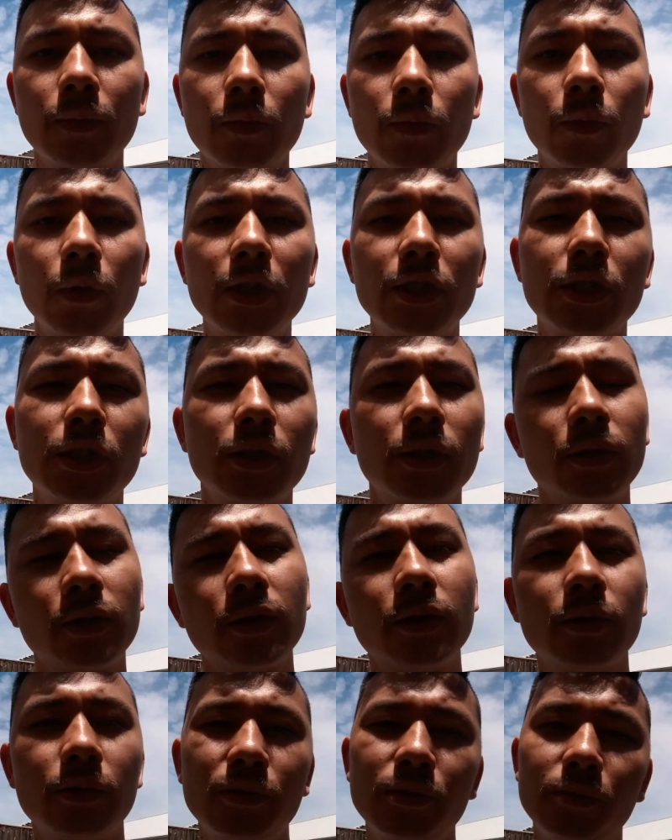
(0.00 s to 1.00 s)
which,
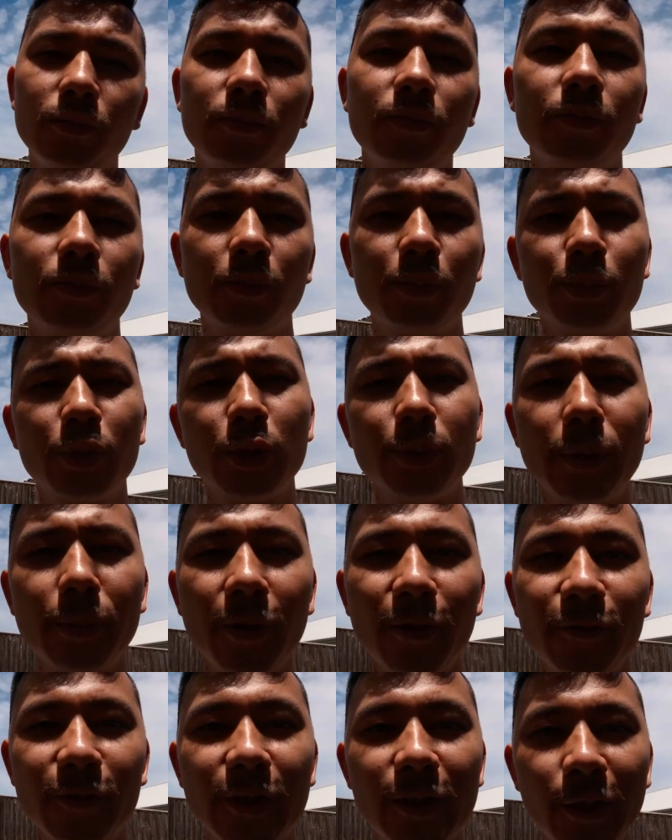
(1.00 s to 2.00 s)
to be
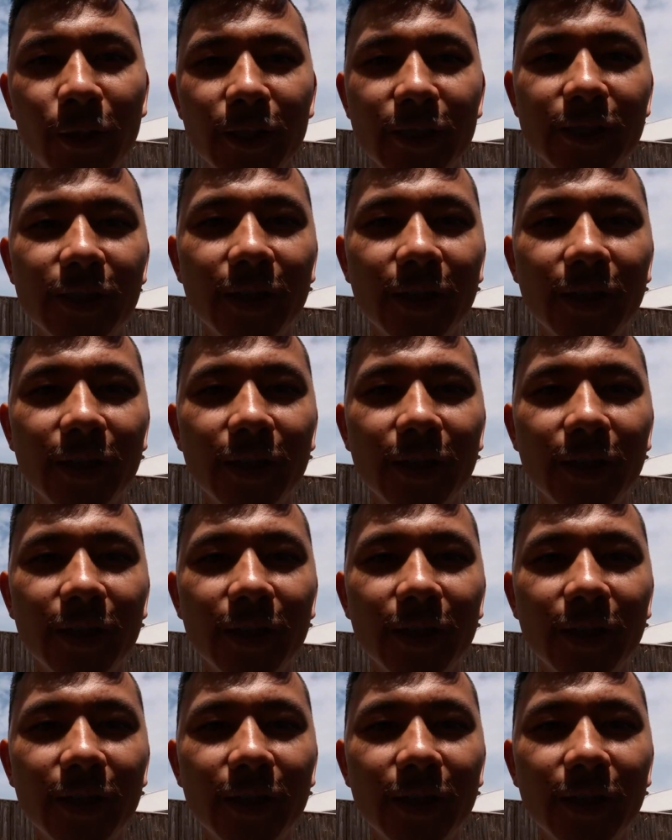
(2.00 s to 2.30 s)
perfectly honest,